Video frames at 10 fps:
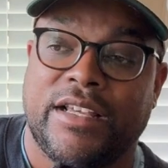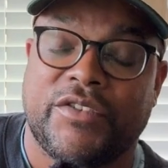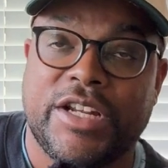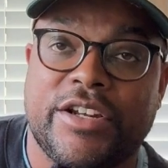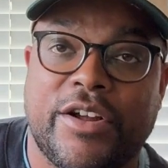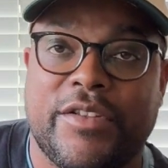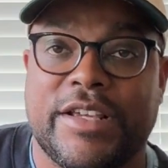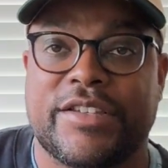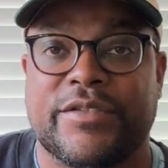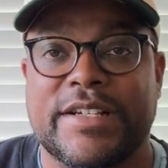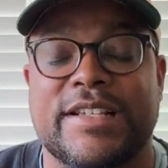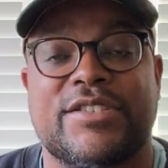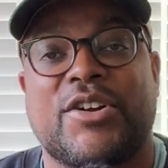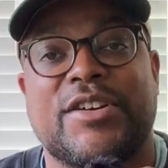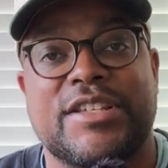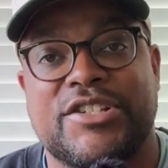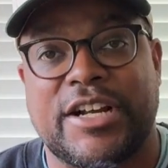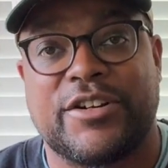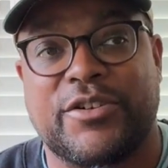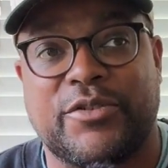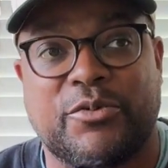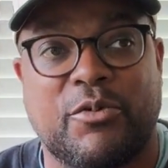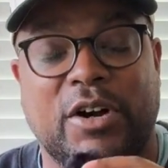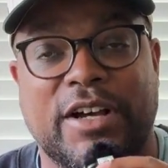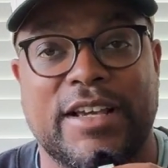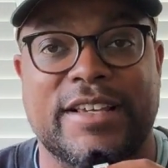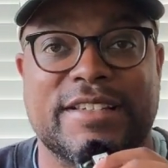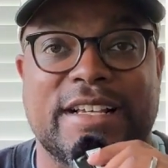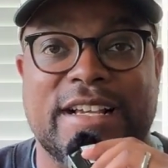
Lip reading: if you didn't know this, the reason I started this channel was